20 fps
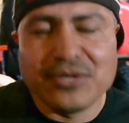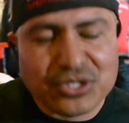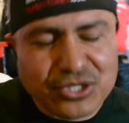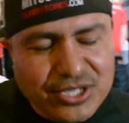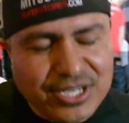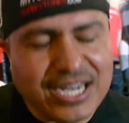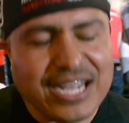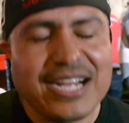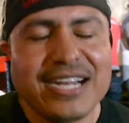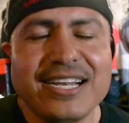It was a
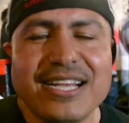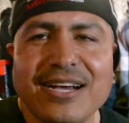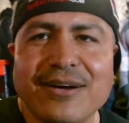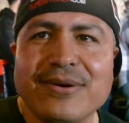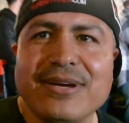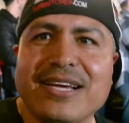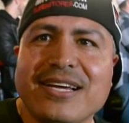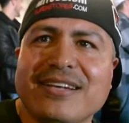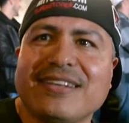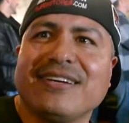good night.
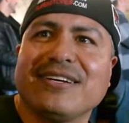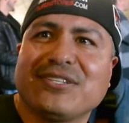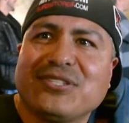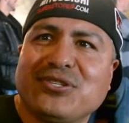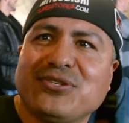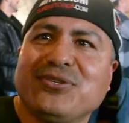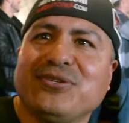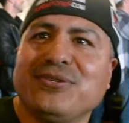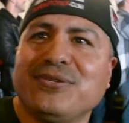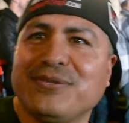Yeah, we had
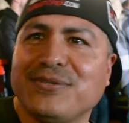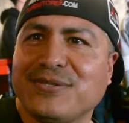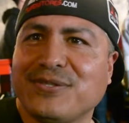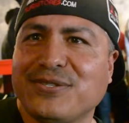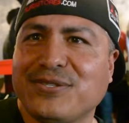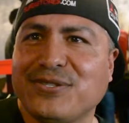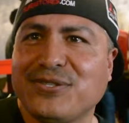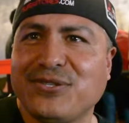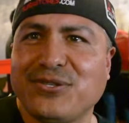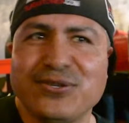
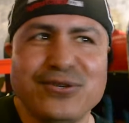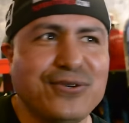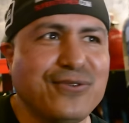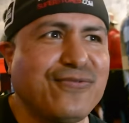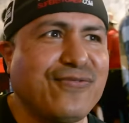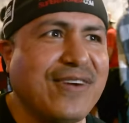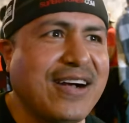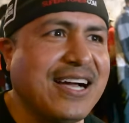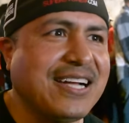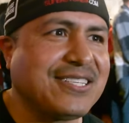two
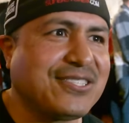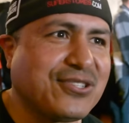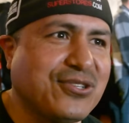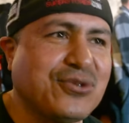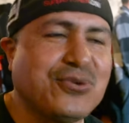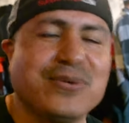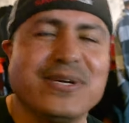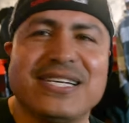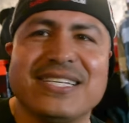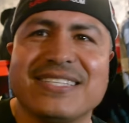fights,
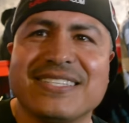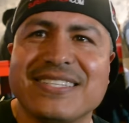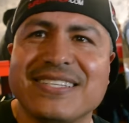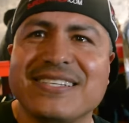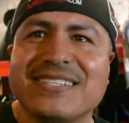two wins.